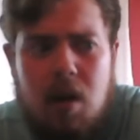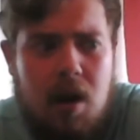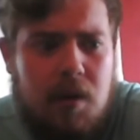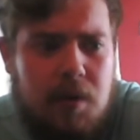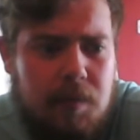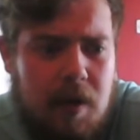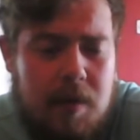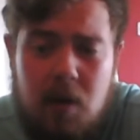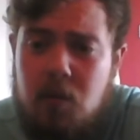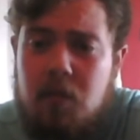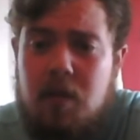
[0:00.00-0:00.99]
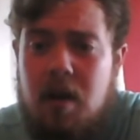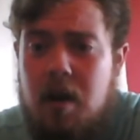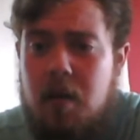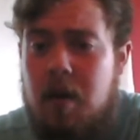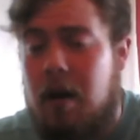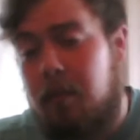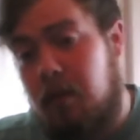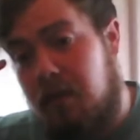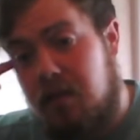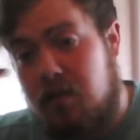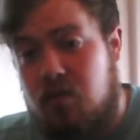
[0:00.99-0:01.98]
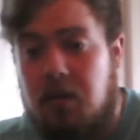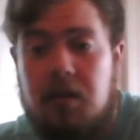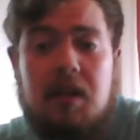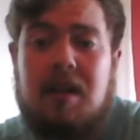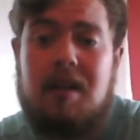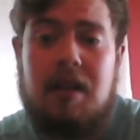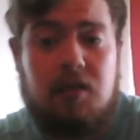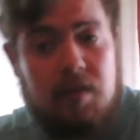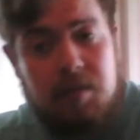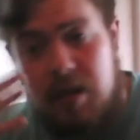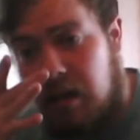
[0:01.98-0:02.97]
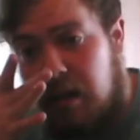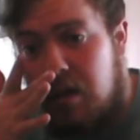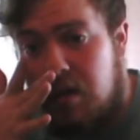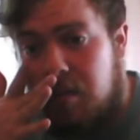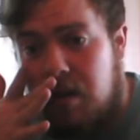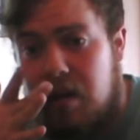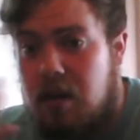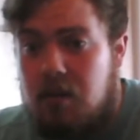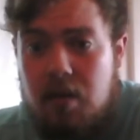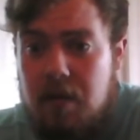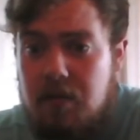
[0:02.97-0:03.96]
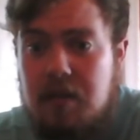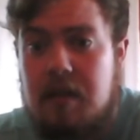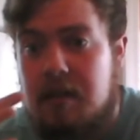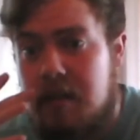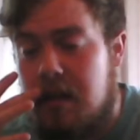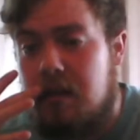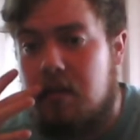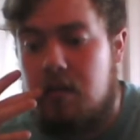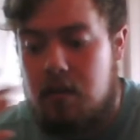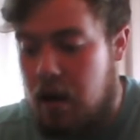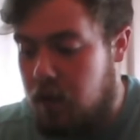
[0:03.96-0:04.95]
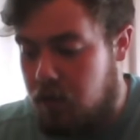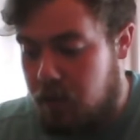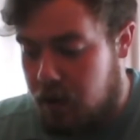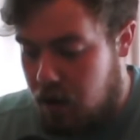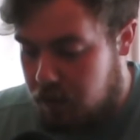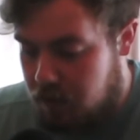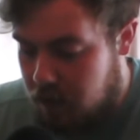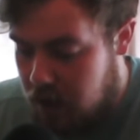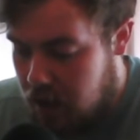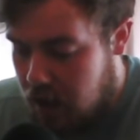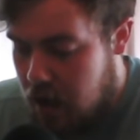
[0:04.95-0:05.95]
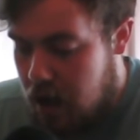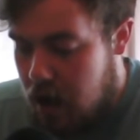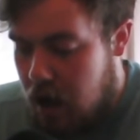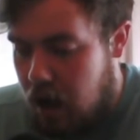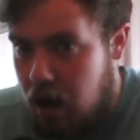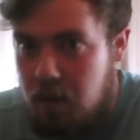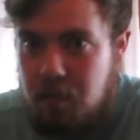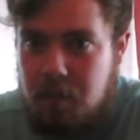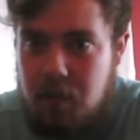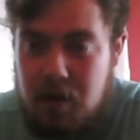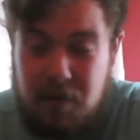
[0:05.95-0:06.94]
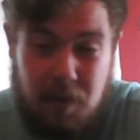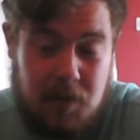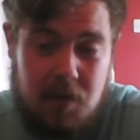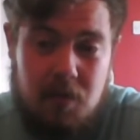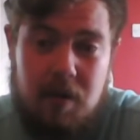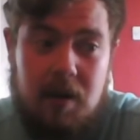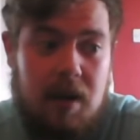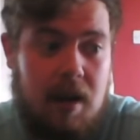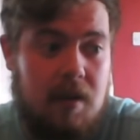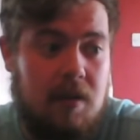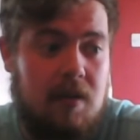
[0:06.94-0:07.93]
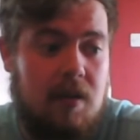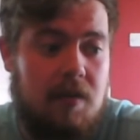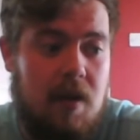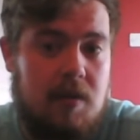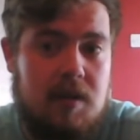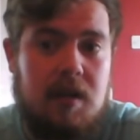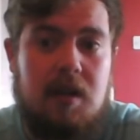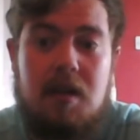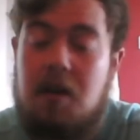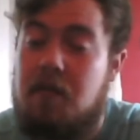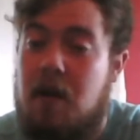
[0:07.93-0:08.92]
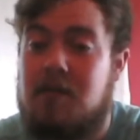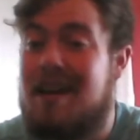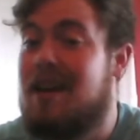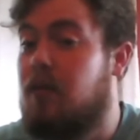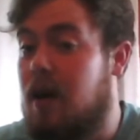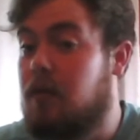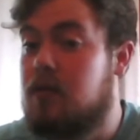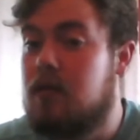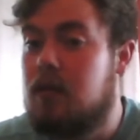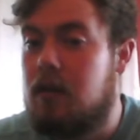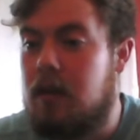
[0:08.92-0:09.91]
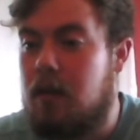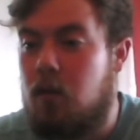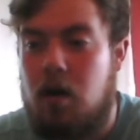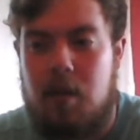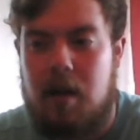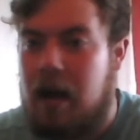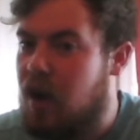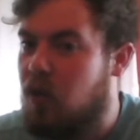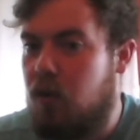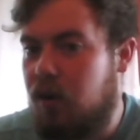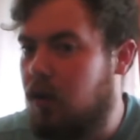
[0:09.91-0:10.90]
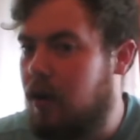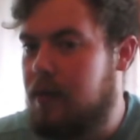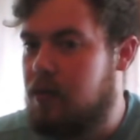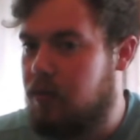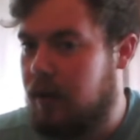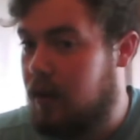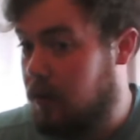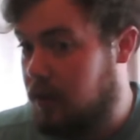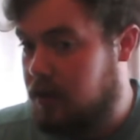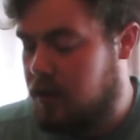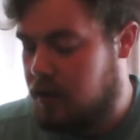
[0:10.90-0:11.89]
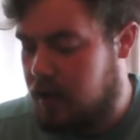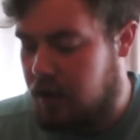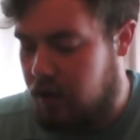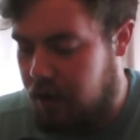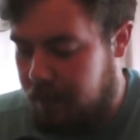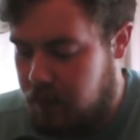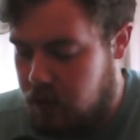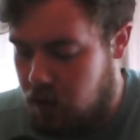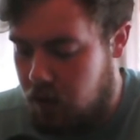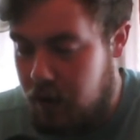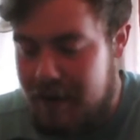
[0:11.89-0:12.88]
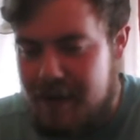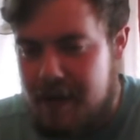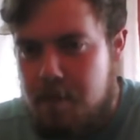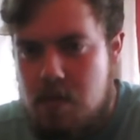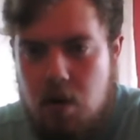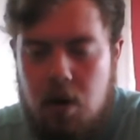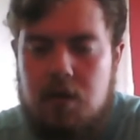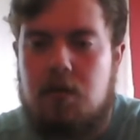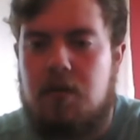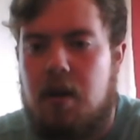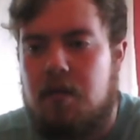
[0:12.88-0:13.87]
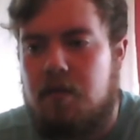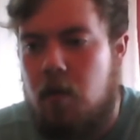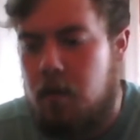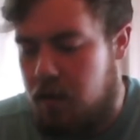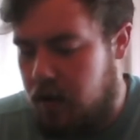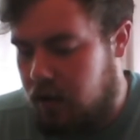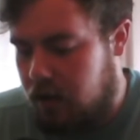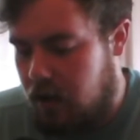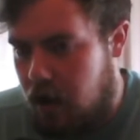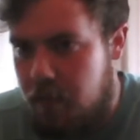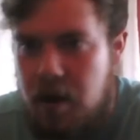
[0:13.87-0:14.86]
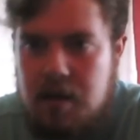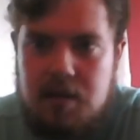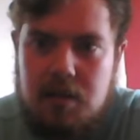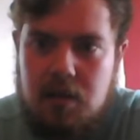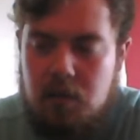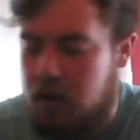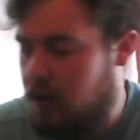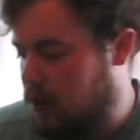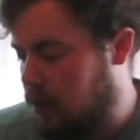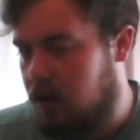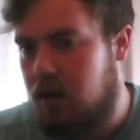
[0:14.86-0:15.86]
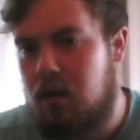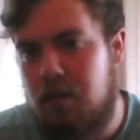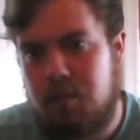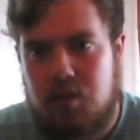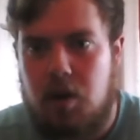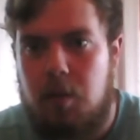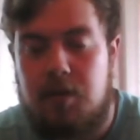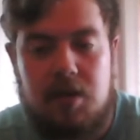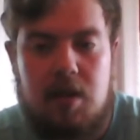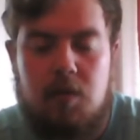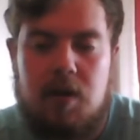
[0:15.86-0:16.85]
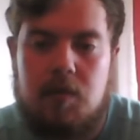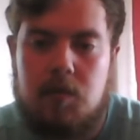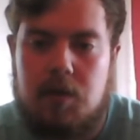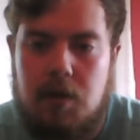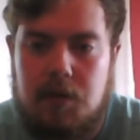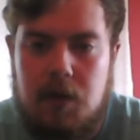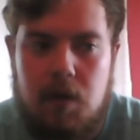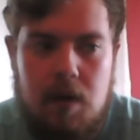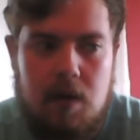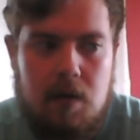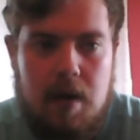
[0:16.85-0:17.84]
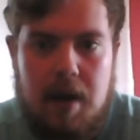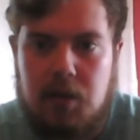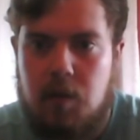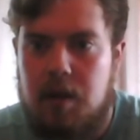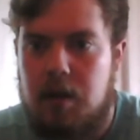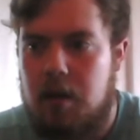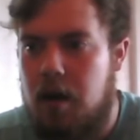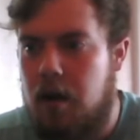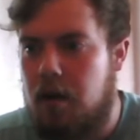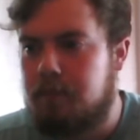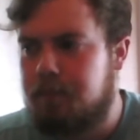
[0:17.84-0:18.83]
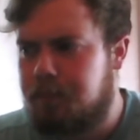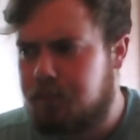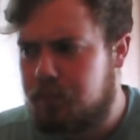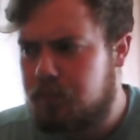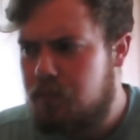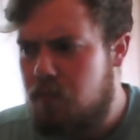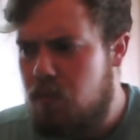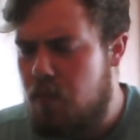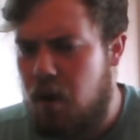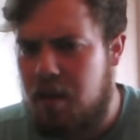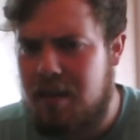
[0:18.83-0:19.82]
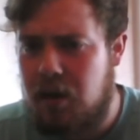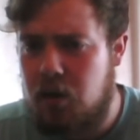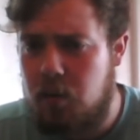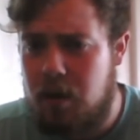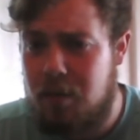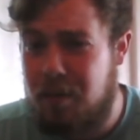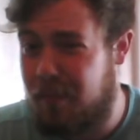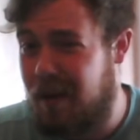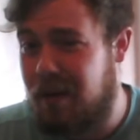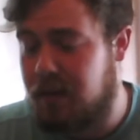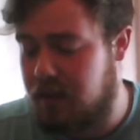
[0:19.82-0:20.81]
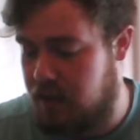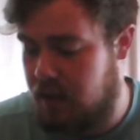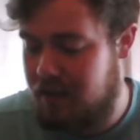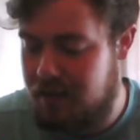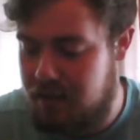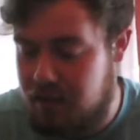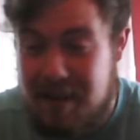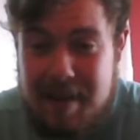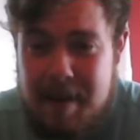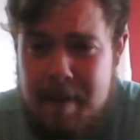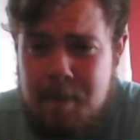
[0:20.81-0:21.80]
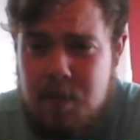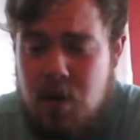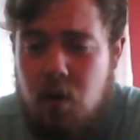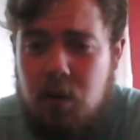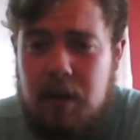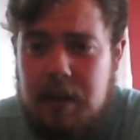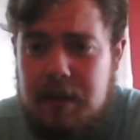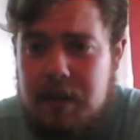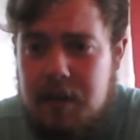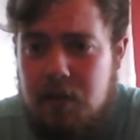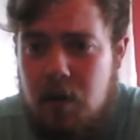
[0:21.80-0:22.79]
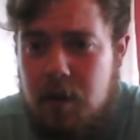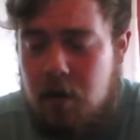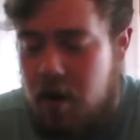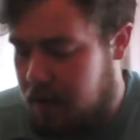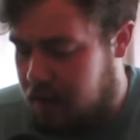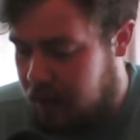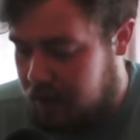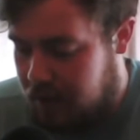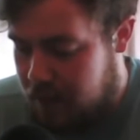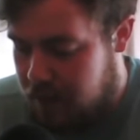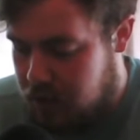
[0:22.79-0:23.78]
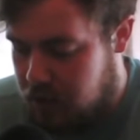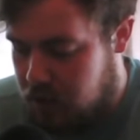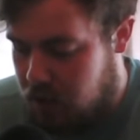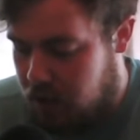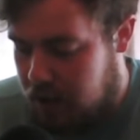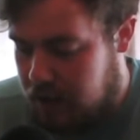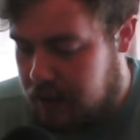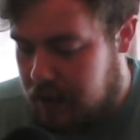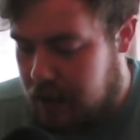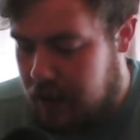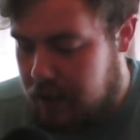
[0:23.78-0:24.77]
I mean, I would have been happier if he just drunkenly kind of like tripped Xia Lee or something and the referee didn't see it. That would have been enough for me. But he vomits on the ring, and if I was thinking there, if I was anyone else in that one, I'd be like, I don't want to go out in the ring now because there's sick on it. So, not a huge fan of the vomit thing. I imagine he's going to be looking sharp as he did when he was with Chelsea Green next week. But I think that could have been a bit better because no one likes seeing vomit or anything like that. It's just not nice.